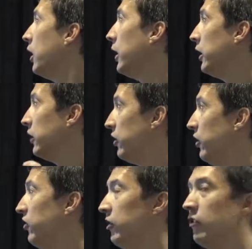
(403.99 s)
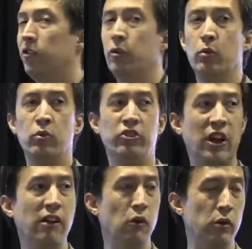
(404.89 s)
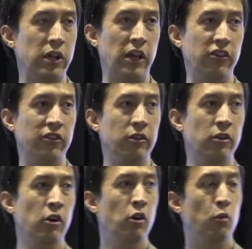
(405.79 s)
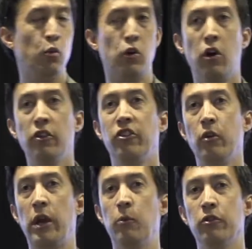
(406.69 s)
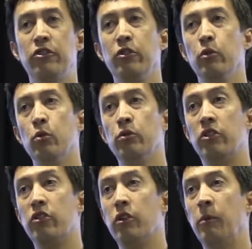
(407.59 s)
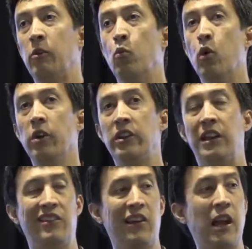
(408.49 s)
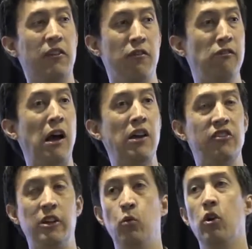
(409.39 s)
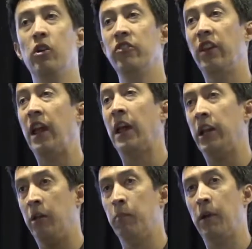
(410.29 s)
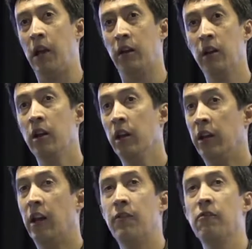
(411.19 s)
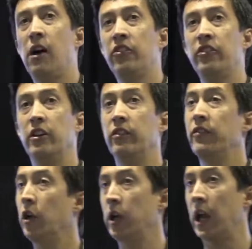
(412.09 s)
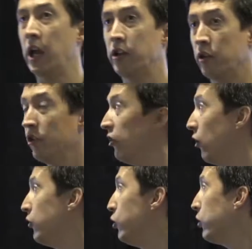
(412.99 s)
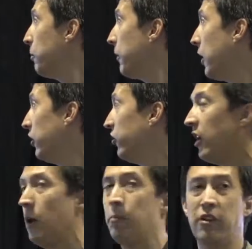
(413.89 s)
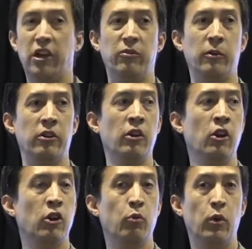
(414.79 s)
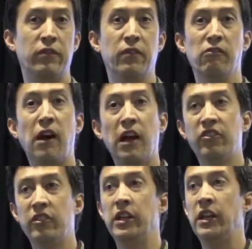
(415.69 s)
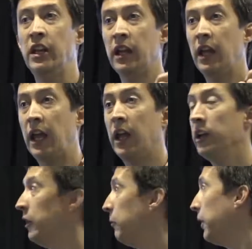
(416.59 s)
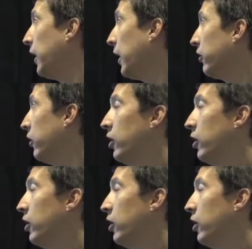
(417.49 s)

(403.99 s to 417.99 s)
In addition to shot location, we're also able to determine what the exact velocity was at impact, and that velocity is very accurate. So if you combine shot placement with velocity at impact,